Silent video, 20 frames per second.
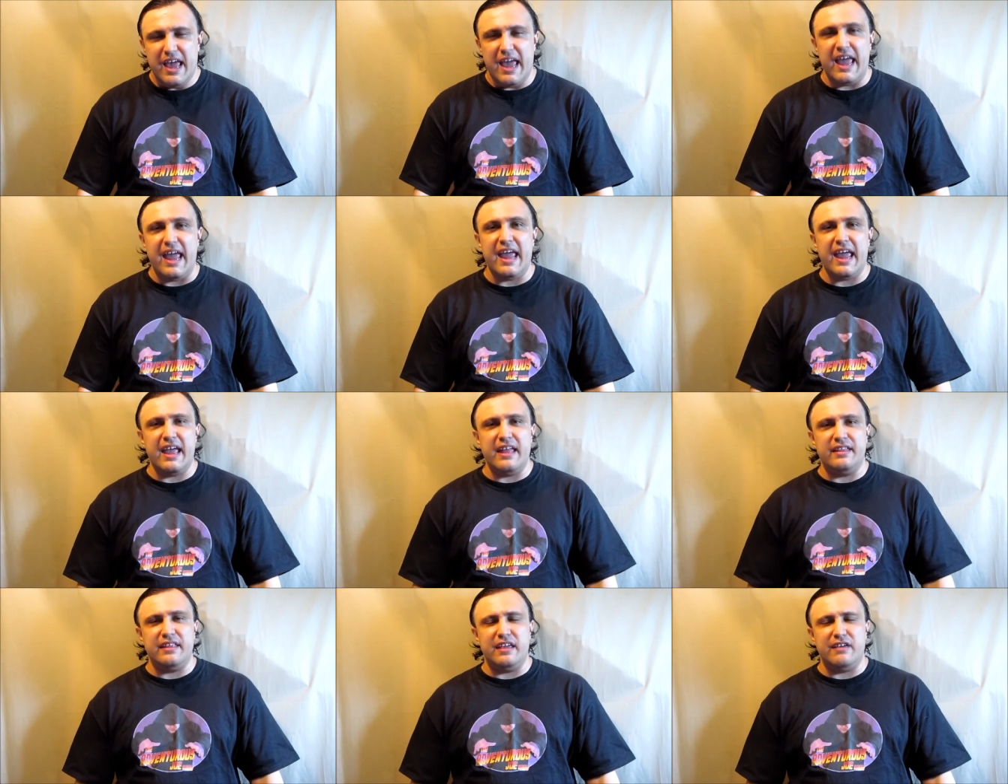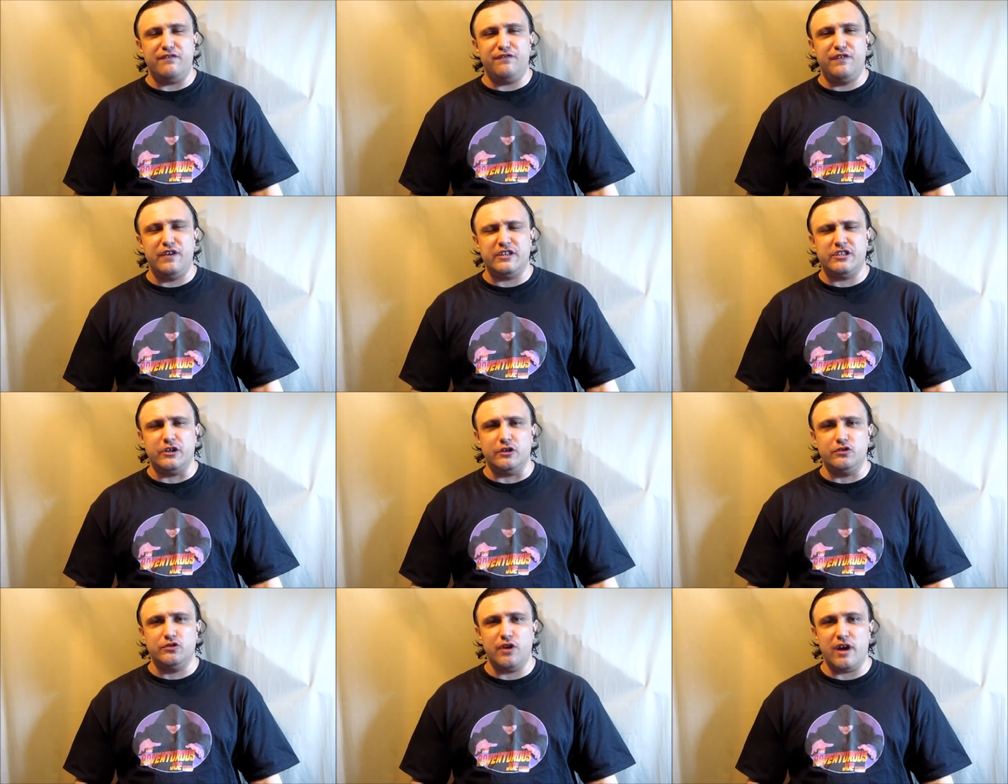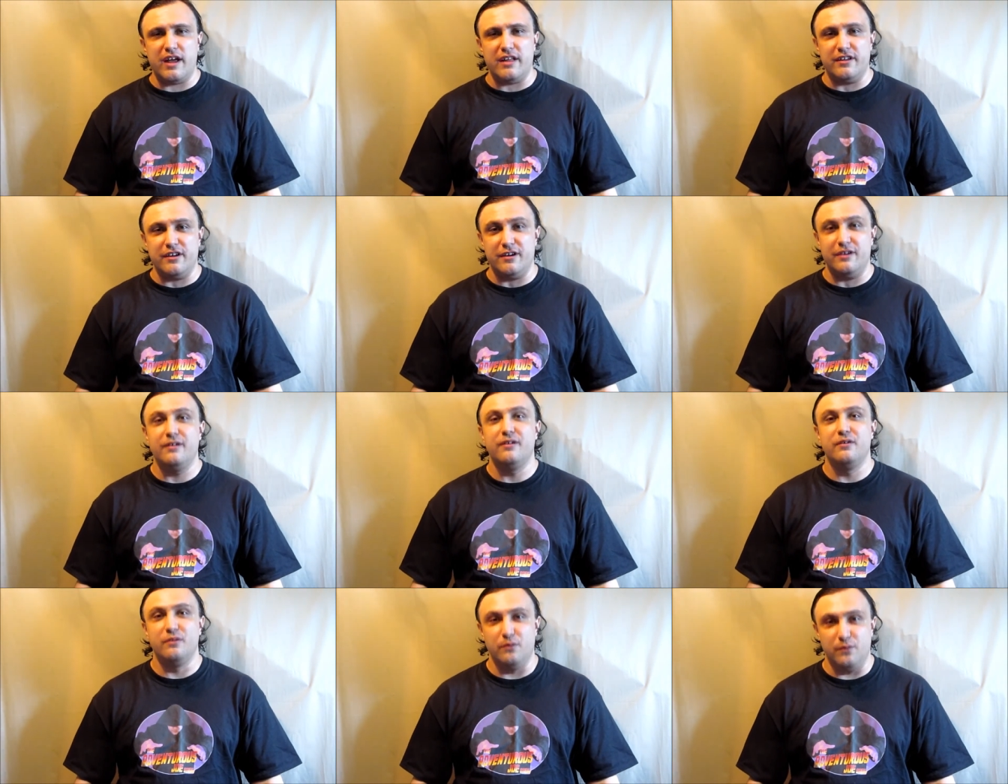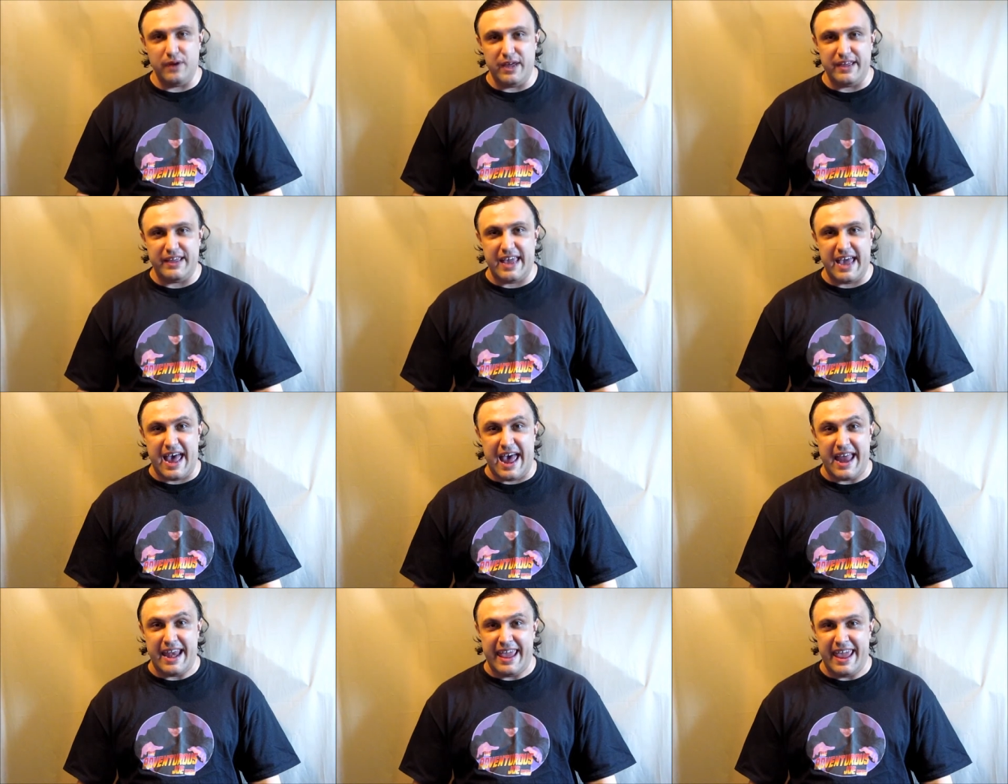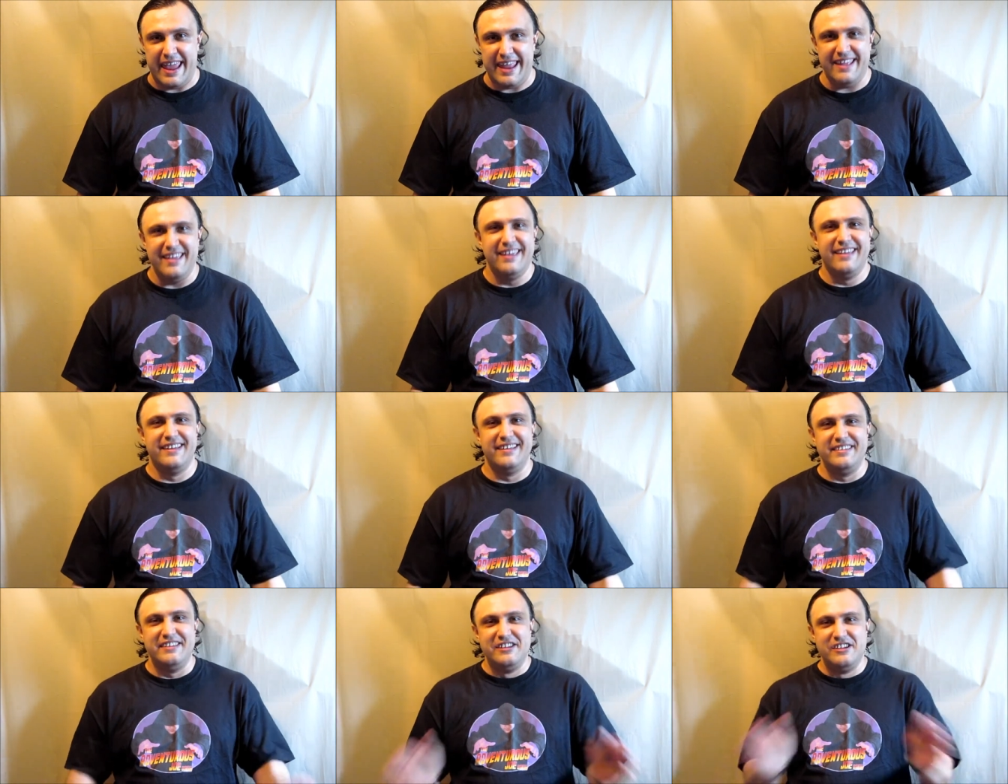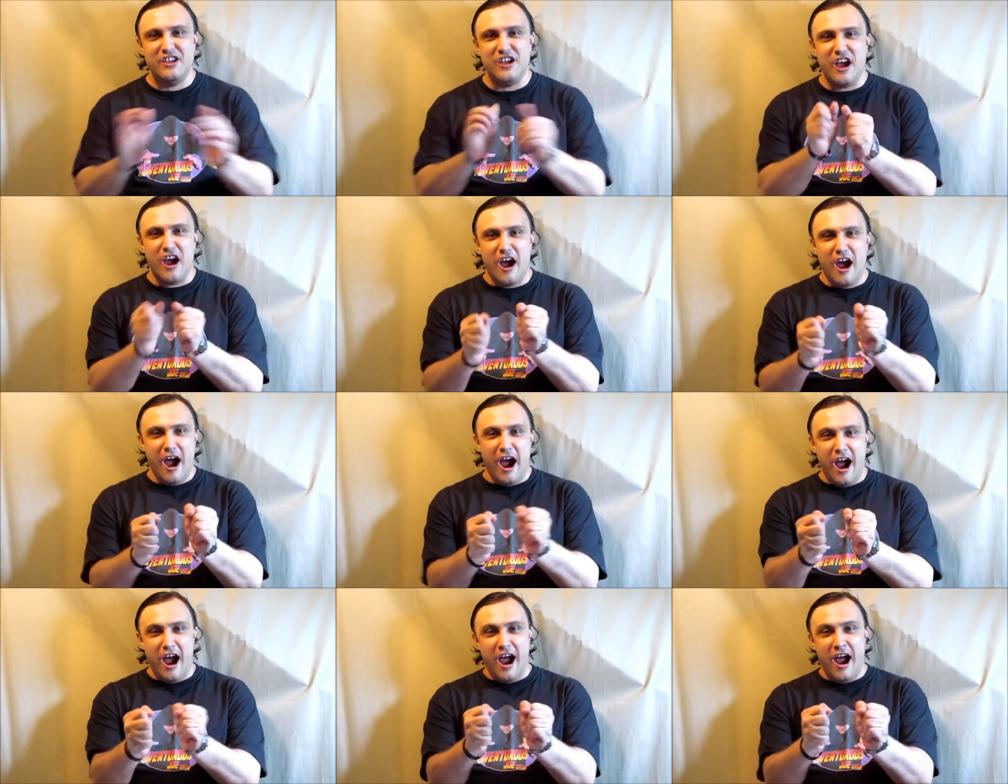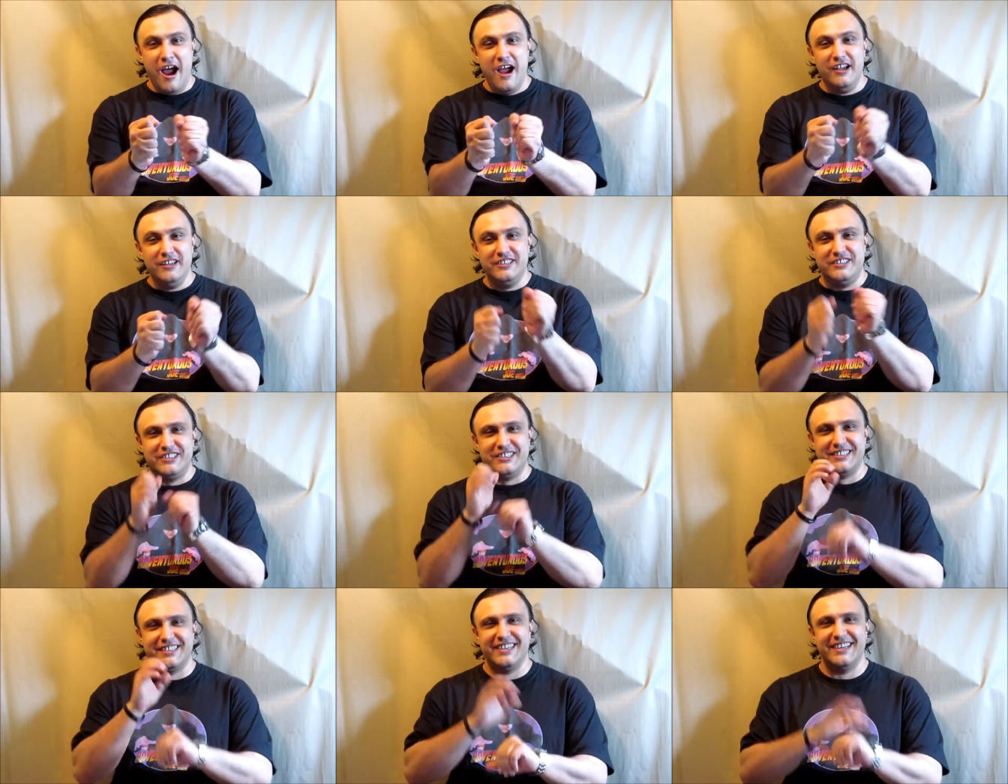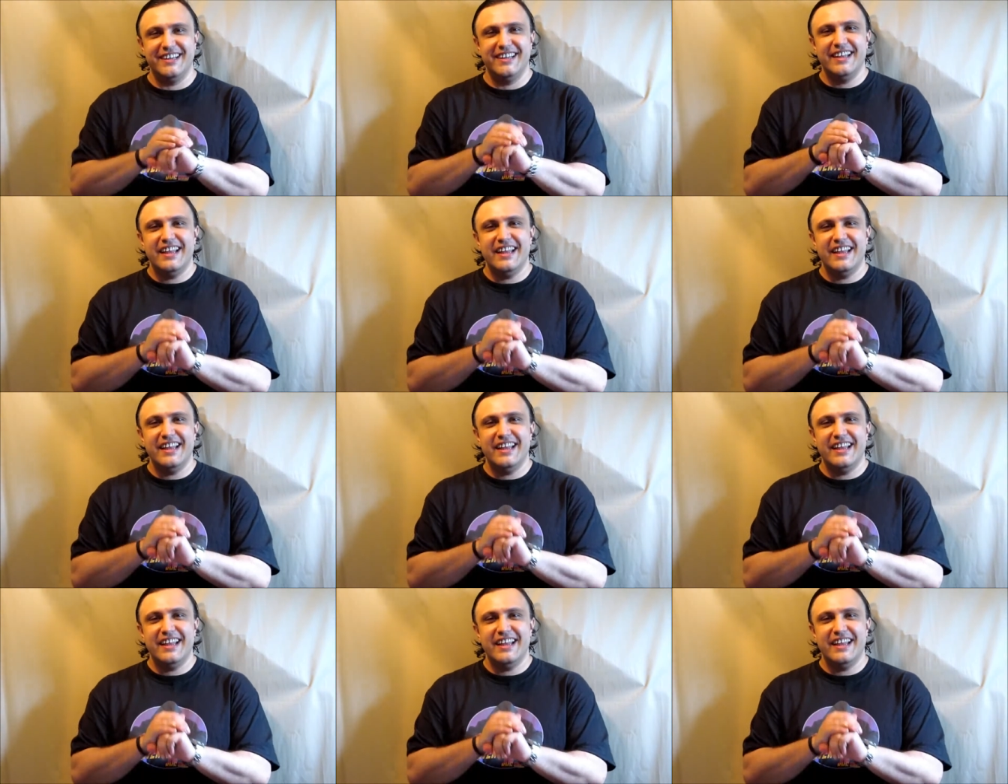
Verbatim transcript: and the official trailer, we got it. Yes!